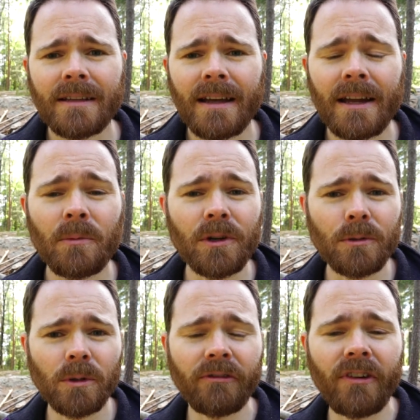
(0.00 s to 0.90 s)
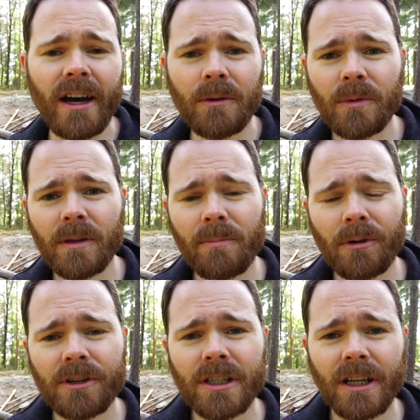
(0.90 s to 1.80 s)
And what you will find with a
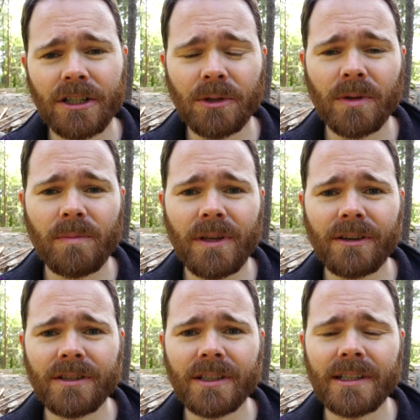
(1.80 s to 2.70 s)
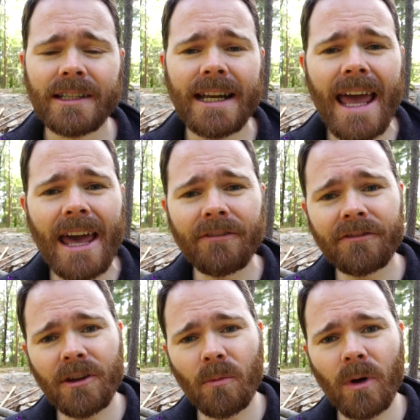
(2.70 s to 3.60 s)
person like Jordan Peterson is that
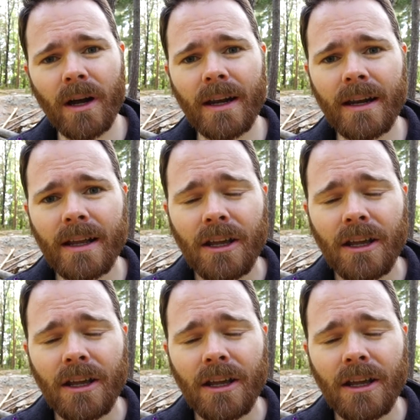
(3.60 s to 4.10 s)
everyone